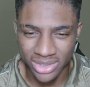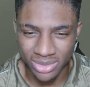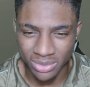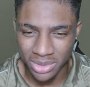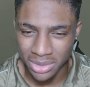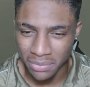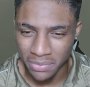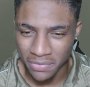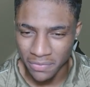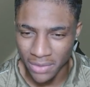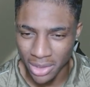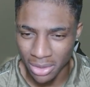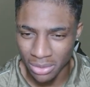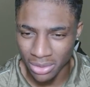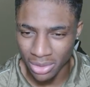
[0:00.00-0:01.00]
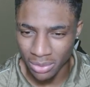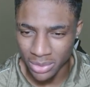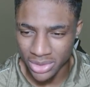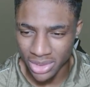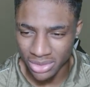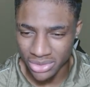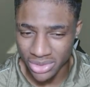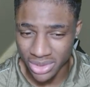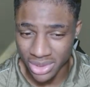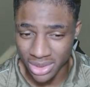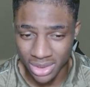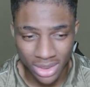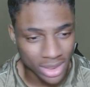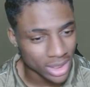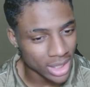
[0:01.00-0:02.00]
What the fuck going on with your shit?
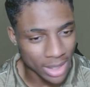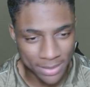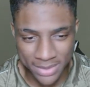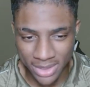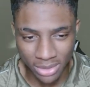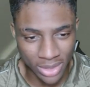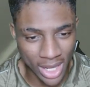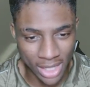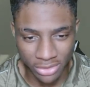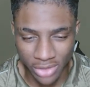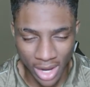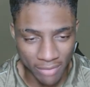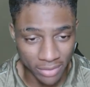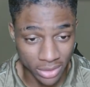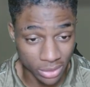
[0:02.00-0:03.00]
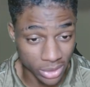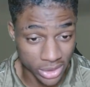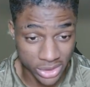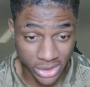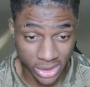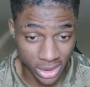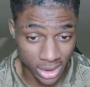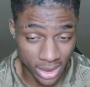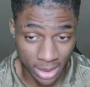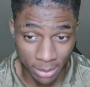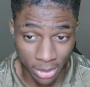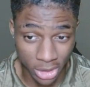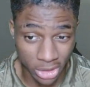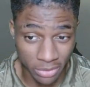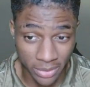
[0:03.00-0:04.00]
I'm still not driving through this shit.
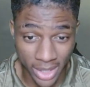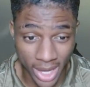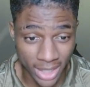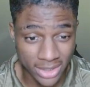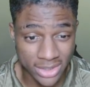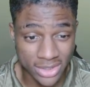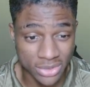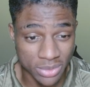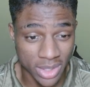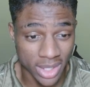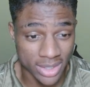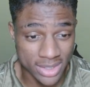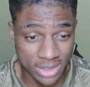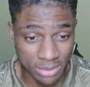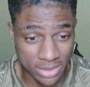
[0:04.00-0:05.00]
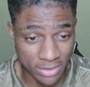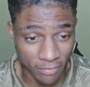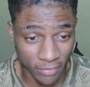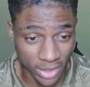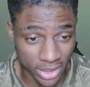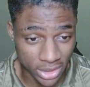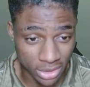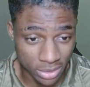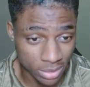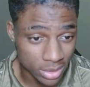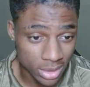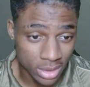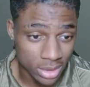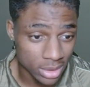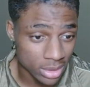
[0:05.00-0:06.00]
Chemical reactions. You can't see what's in front of you.
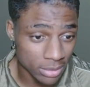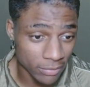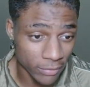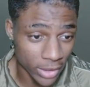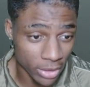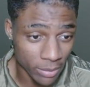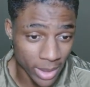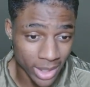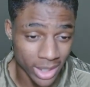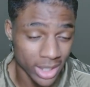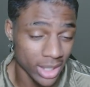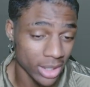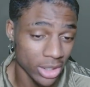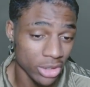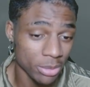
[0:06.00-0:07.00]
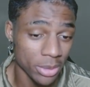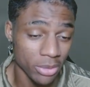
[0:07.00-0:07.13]
Fuck around and hit a human